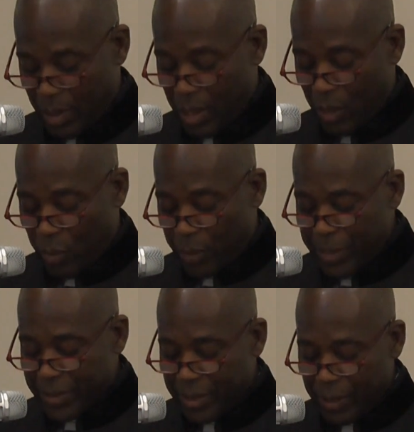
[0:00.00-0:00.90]
We
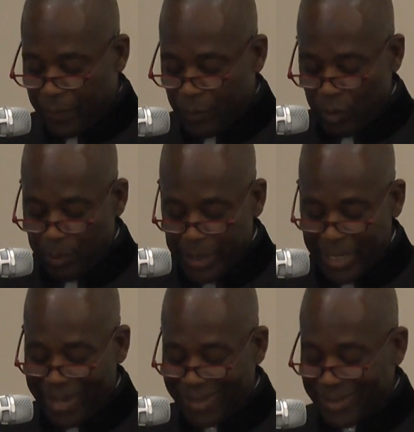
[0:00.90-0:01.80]
must therefore be
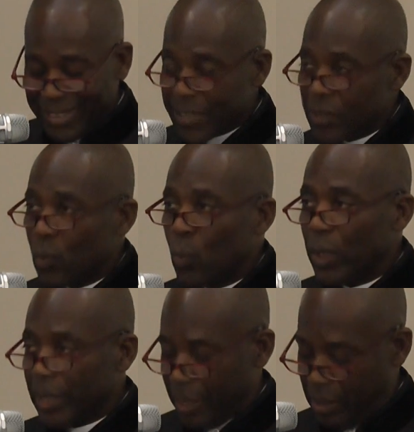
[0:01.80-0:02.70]
at least
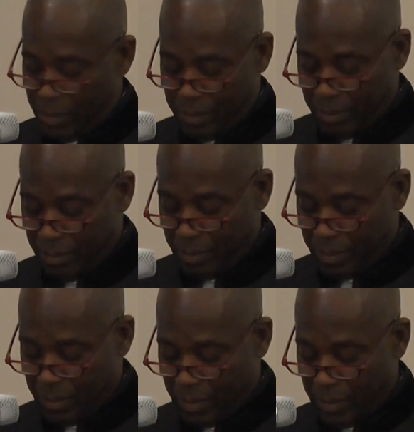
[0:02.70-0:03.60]
willing,
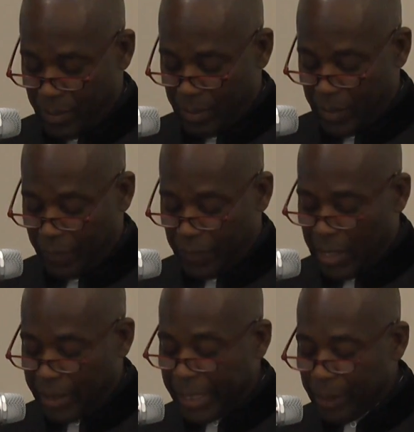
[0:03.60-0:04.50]
if
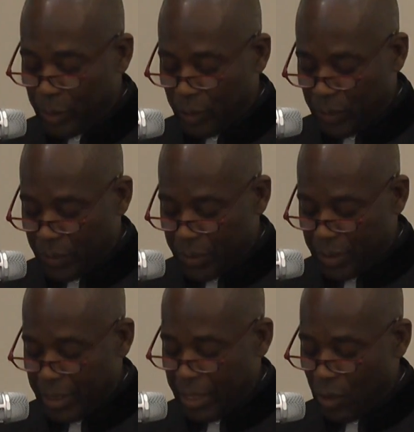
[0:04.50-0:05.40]
not able, to
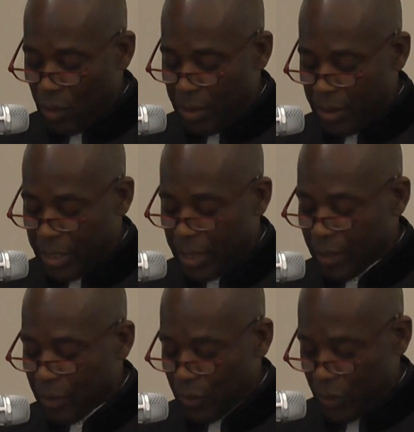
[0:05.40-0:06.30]
take on the
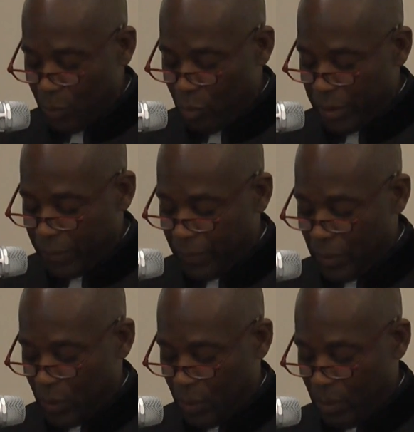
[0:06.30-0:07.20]
other's point of
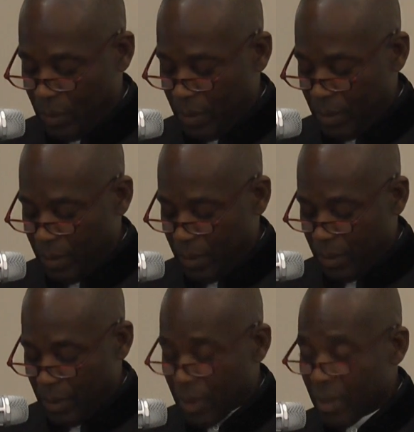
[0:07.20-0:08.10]
view,
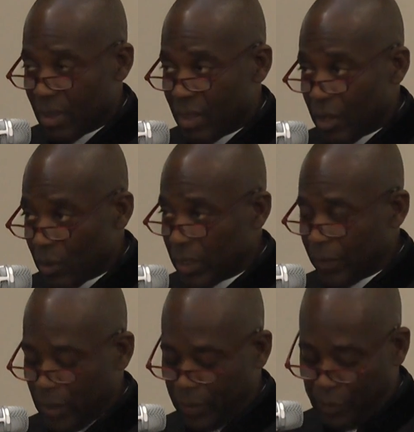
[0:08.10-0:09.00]
their
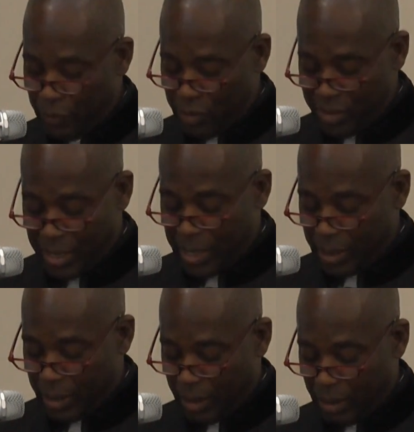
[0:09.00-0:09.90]
level of
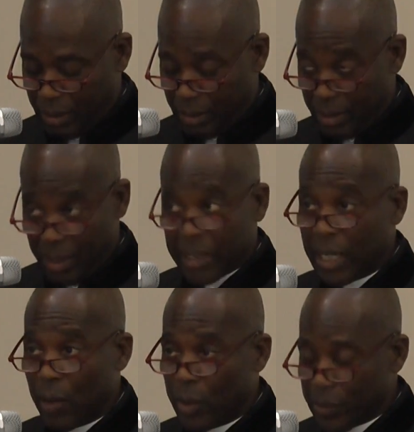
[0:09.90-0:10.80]
understanding, not
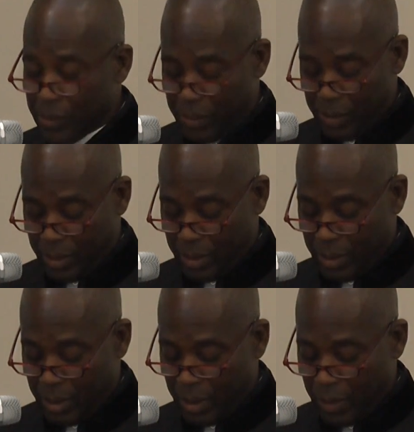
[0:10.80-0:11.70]
ours,
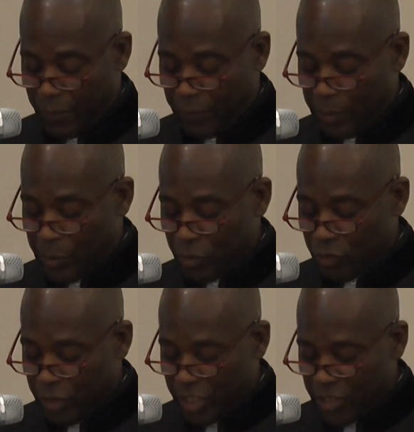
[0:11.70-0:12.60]
from the
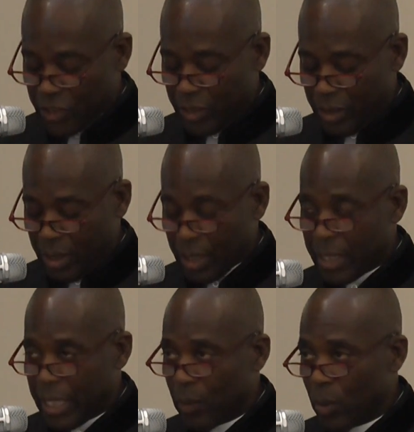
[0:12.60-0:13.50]
tradition
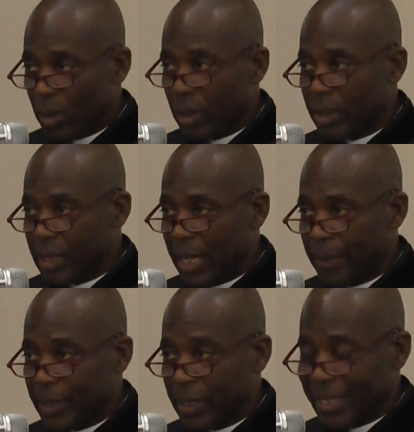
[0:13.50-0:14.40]
they were
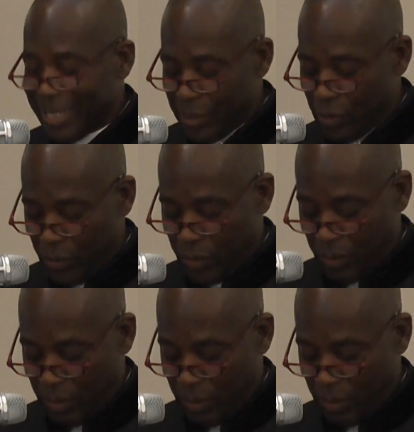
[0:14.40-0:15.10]
adopted into,